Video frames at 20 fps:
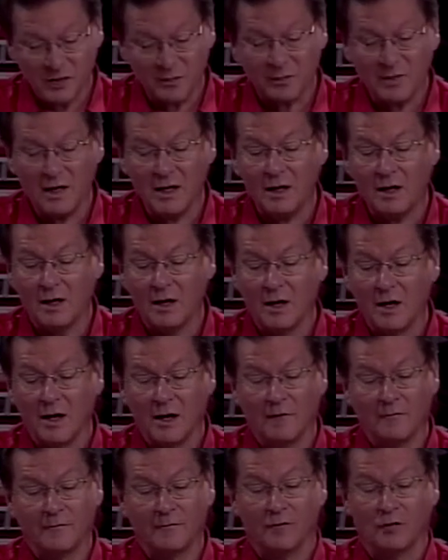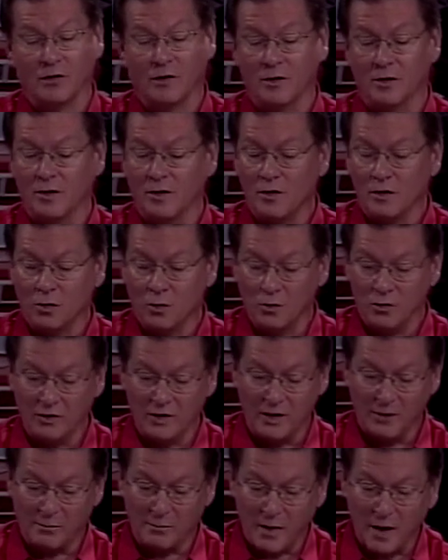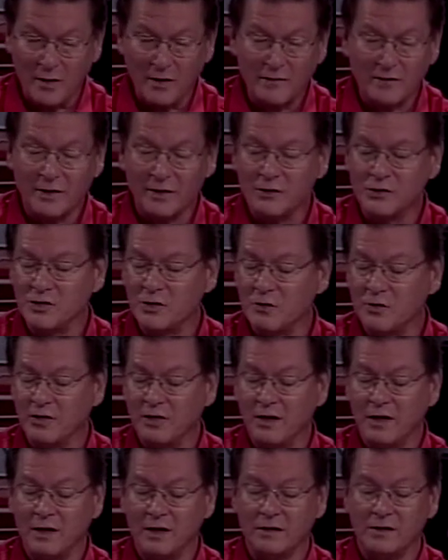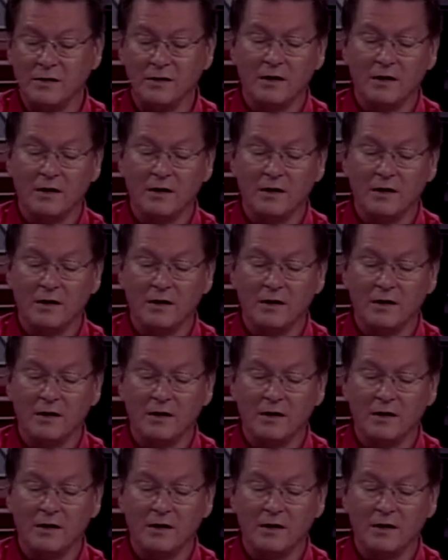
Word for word: me, for the amount of energy within it,